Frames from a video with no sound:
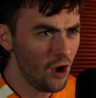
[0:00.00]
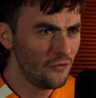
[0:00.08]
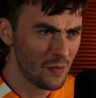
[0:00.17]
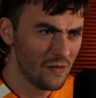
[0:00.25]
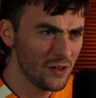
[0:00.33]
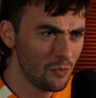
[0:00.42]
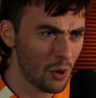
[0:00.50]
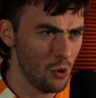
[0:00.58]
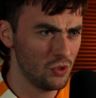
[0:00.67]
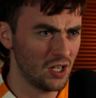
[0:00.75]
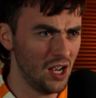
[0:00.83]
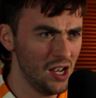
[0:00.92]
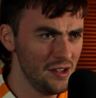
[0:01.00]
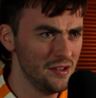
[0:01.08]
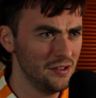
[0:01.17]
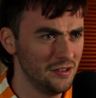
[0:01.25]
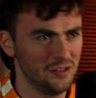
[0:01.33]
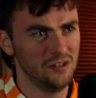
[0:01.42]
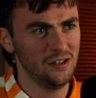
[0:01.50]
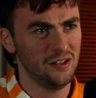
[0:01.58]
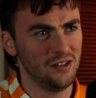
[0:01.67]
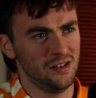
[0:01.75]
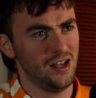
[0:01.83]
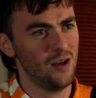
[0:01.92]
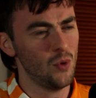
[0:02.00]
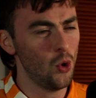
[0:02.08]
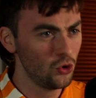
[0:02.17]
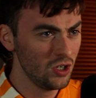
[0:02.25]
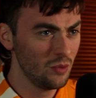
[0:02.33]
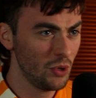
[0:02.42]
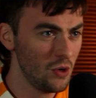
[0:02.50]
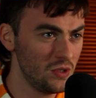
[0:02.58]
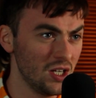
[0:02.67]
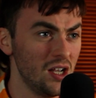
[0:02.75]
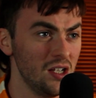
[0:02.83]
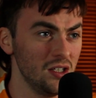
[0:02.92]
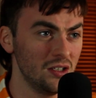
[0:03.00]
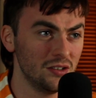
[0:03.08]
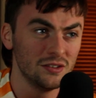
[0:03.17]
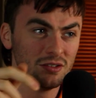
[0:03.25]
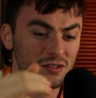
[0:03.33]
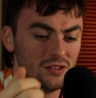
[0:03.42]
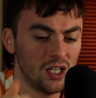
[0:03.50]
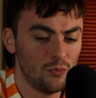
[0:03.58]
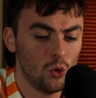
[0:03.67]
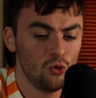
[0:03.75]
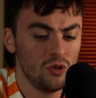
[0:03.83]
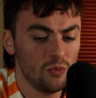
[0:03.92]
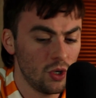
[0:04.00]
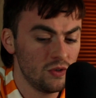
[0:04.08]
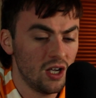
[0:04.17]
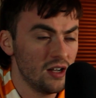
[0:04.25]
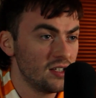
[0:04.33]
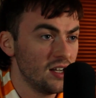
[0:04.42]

I'm having a bow tie. I'm ordering a bow tie. No, I'm ordering bow tie tonight.